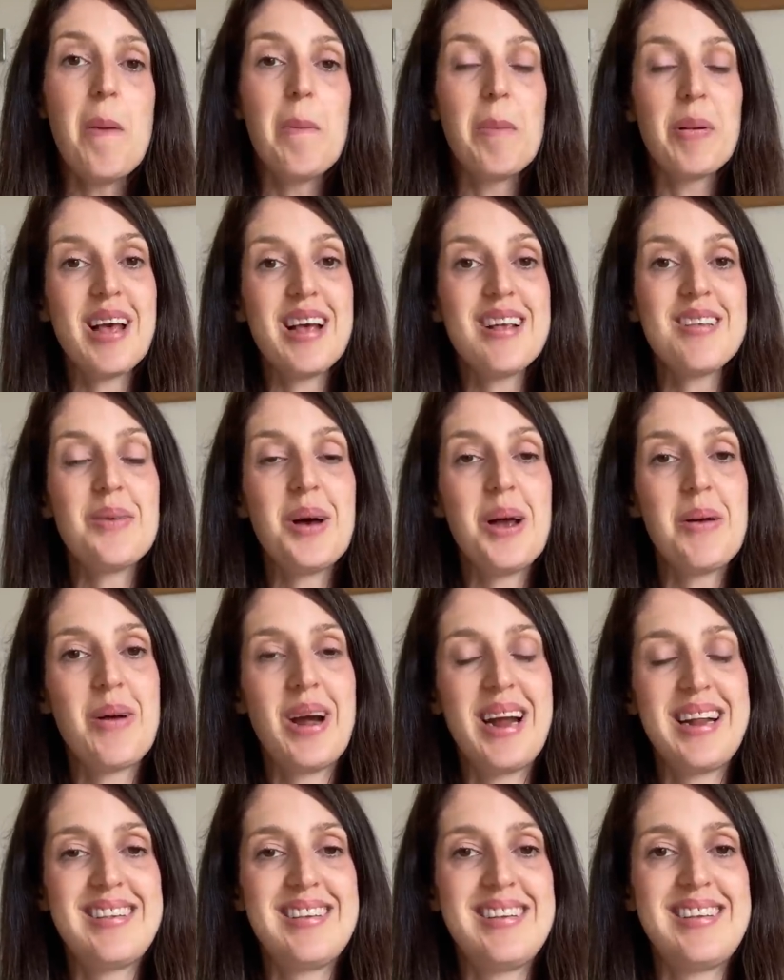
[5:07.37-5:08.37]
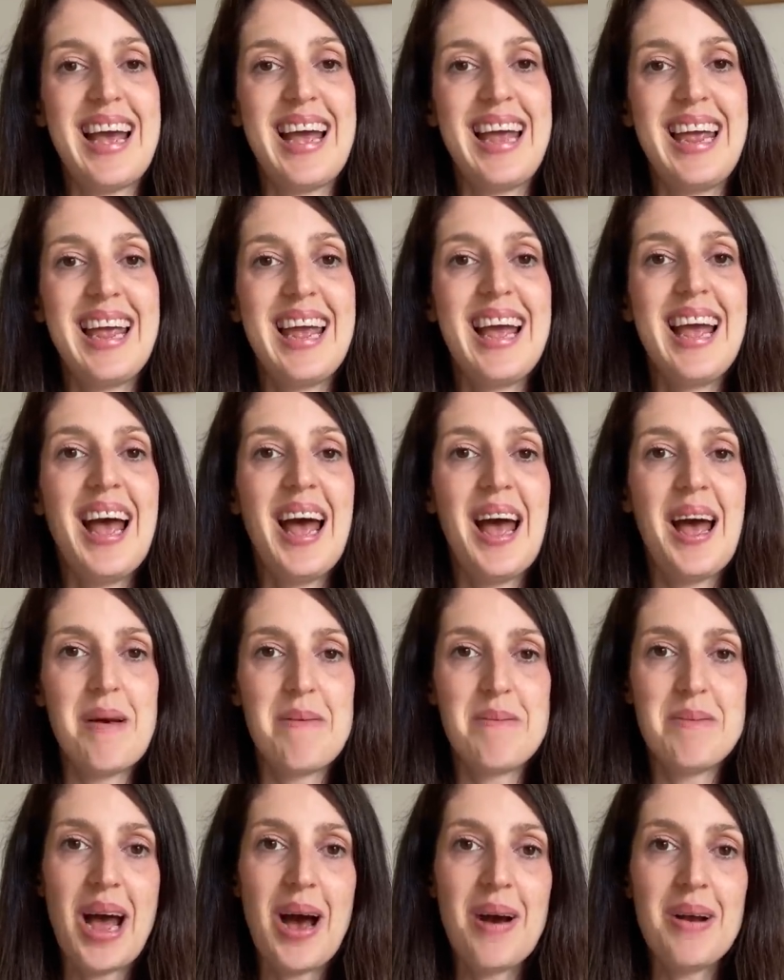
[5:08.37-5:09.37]
But that's what I'm wearing today.
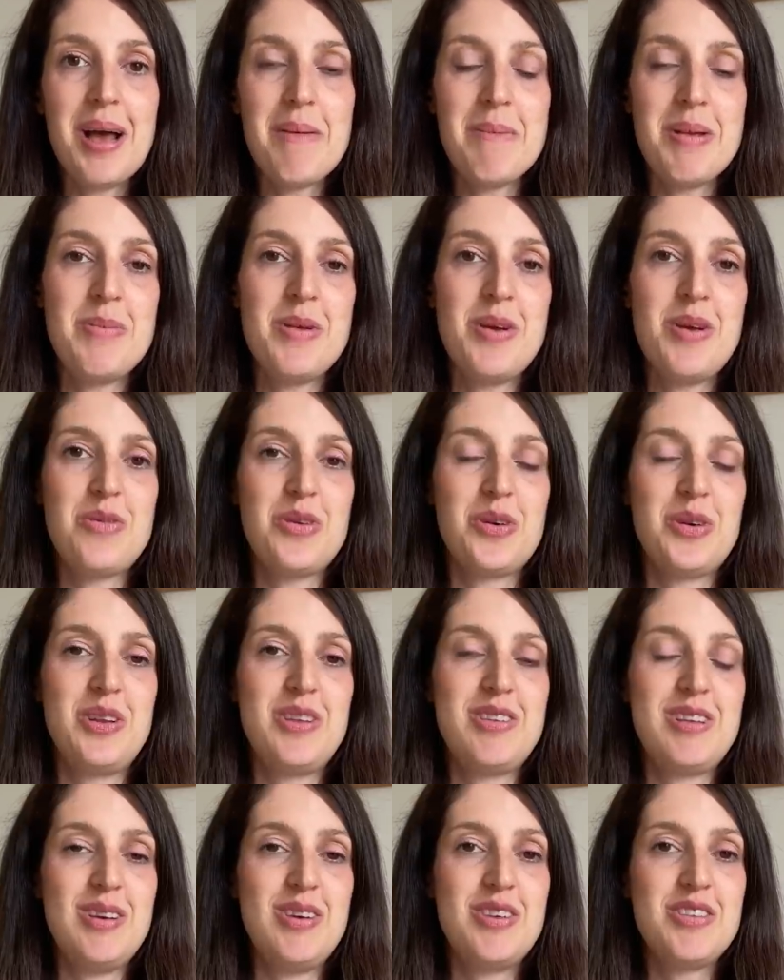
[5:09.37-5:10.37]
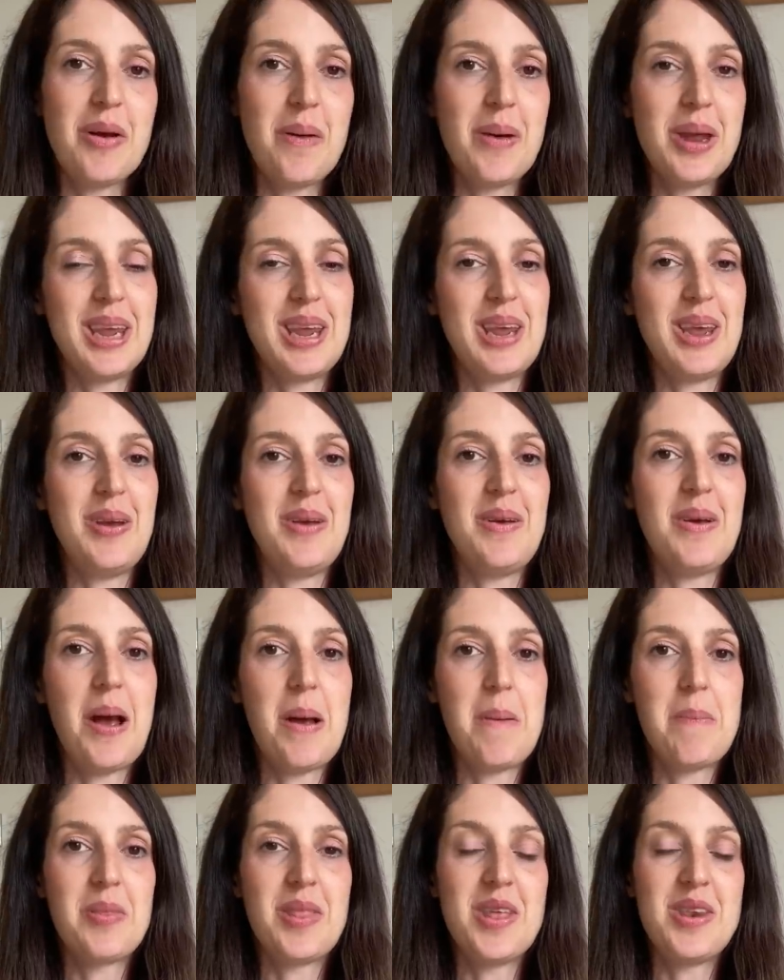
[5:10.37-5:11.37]
Um, now let me move on to showing you
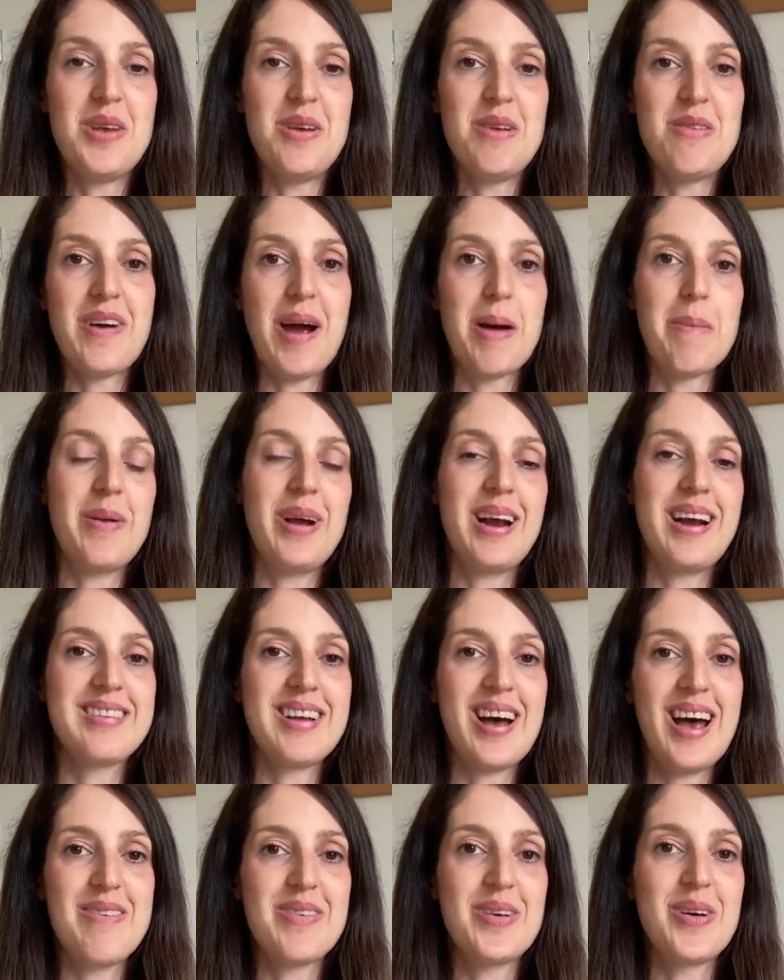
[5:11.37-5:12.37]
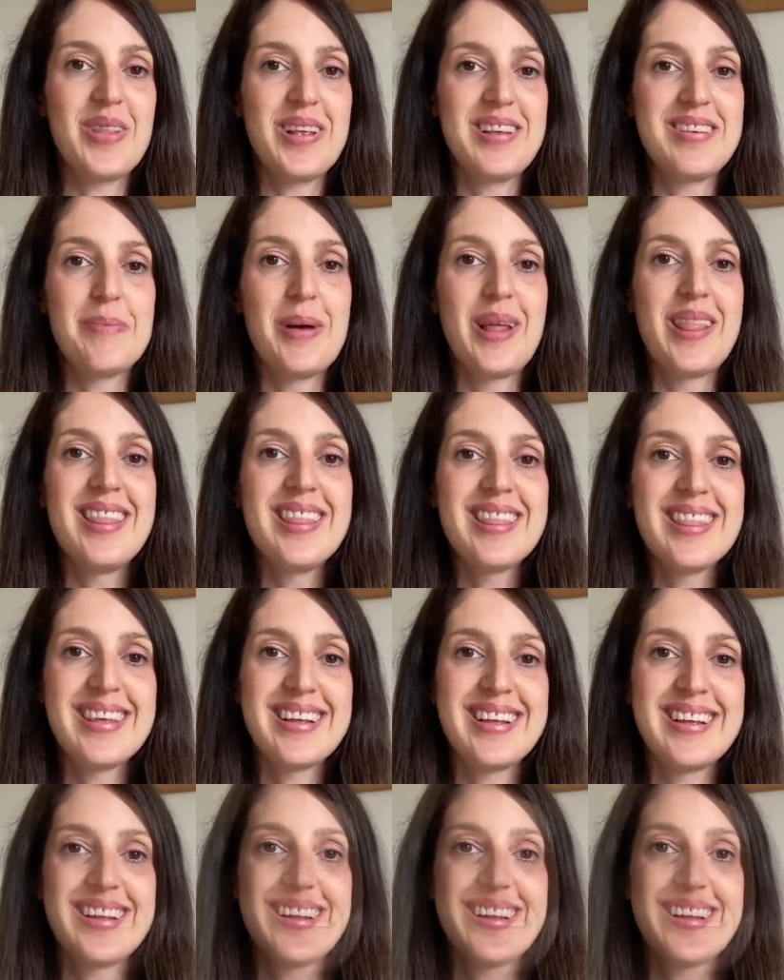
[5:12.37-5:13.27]
um, the new fabrics I've got this month.